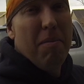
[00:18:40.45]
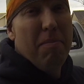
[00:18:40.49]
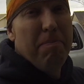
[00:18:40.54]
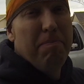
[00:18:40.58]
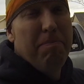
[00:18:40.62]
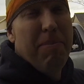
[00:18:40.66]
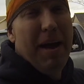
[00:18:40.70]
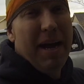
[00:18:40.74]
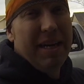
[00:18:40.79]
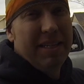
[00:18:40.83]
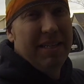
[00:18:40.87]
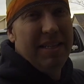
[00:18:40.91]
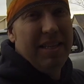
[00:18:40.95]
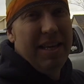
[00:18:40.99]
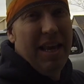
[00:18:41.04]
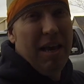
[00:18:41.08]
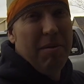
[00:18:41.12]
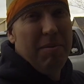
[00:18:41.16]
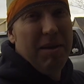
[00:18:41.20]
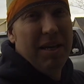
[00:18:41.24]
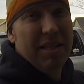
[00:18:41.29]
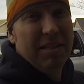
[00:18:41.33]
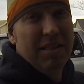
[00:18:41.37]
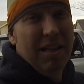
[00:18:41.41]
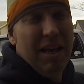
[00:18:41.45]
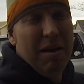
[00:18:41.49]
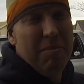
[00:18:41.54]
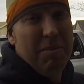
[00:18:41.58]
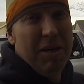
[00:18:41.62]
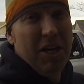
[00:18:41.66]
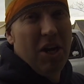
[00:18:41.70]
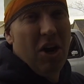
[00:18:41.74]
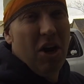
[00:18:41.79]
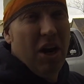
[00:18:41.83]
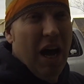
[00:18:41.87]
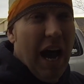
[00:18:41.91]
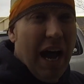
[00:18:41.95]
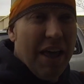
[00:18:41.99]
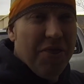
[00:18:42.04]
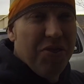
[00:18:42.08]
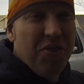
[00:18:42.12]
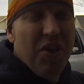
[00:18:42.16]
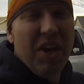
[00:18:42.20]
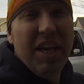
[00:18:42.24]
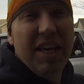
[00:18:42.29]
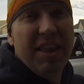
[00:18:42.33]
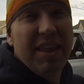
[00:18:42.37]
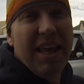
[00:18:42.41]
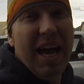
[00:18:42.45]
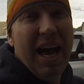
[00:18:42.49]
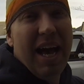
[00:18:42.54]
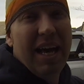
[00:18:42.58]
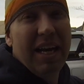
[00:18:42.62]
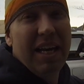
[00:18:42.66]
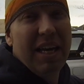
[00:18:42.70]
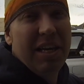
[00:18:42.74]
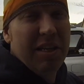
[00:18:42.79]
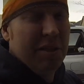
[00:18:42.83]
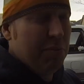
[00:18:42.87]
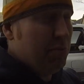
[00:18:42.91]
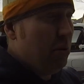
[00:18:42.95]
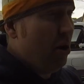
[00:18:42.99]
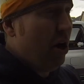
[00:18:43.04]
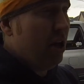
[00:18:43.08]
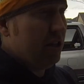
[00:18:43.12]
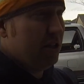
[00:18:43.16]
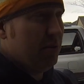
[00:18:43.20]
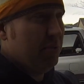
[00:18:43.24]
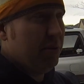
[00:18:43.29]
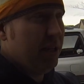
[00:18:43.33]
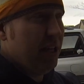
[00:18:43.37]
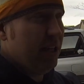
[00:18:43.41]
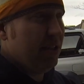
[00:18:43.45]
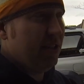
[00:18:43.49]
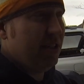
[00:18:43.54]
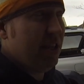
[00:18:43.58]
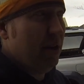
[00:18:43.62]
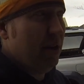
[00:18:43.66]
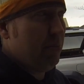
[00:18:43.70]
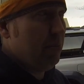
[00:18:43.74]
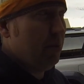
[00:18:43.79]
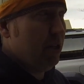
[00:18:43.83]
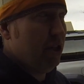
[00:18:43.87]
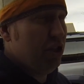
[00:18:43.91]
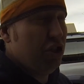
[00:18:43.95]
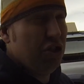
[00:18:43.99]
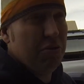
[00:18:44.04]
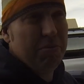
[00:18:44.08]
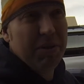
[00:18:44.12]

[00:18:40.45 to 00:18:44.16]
Back to the ABS light being on. I think that is possibly a separate issue,